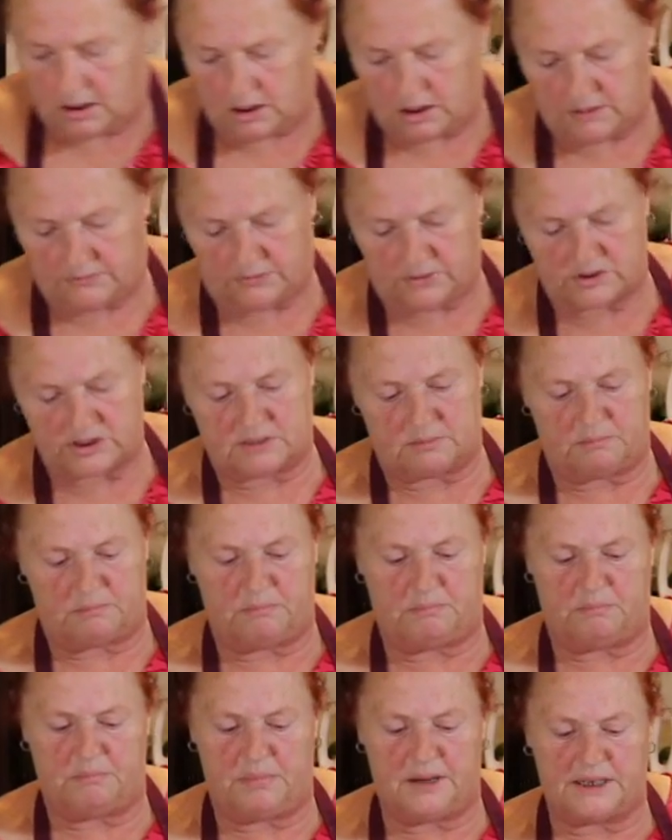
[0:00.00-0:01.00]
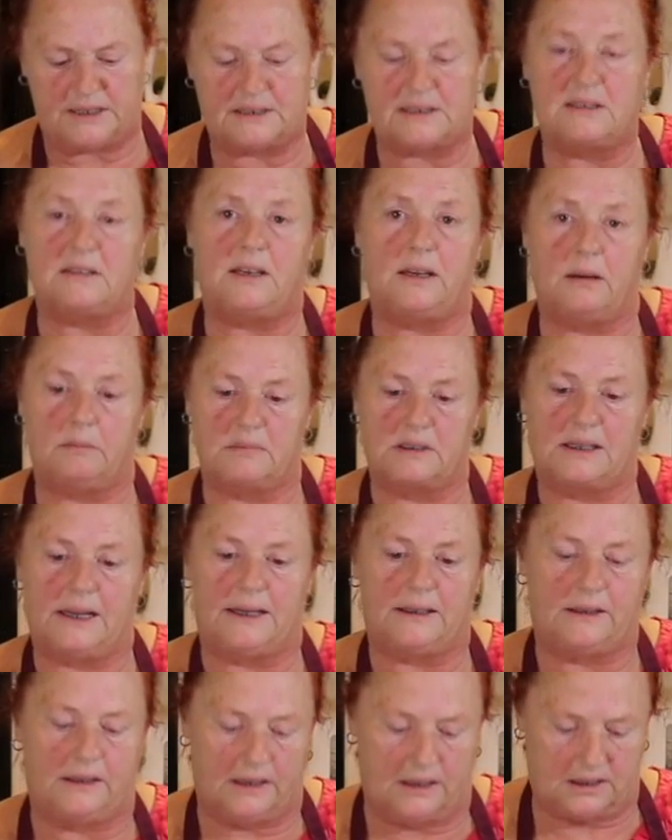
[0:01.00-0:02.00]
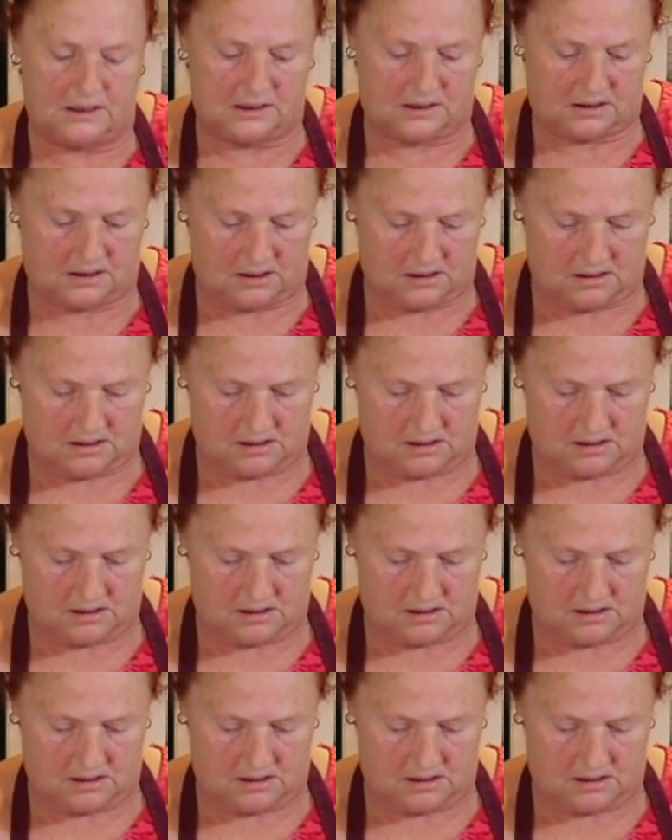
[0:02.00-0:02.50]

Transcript: if there's some big stems like this,